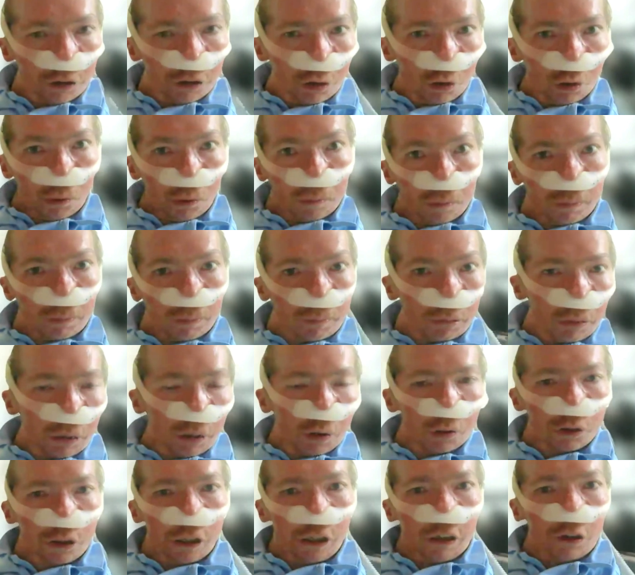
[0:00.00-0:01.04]
to
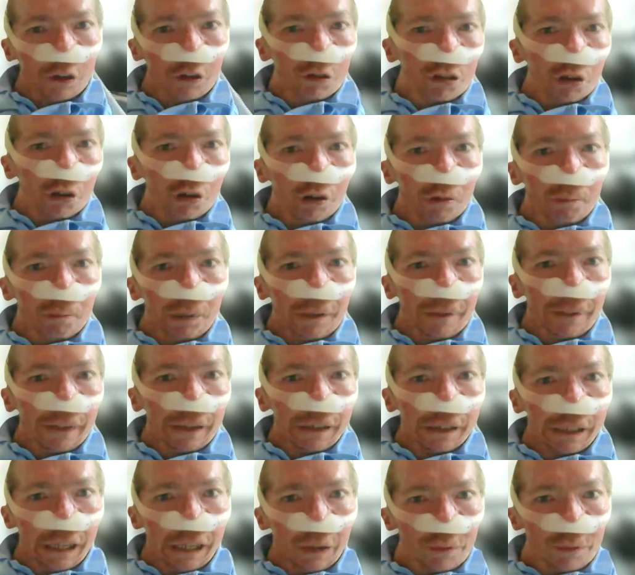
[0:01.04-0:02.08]
buildings, showing me
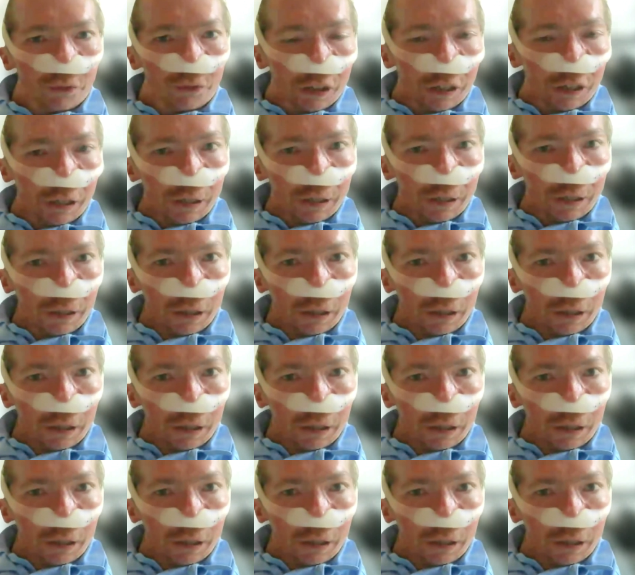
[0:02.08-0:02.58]
the lift.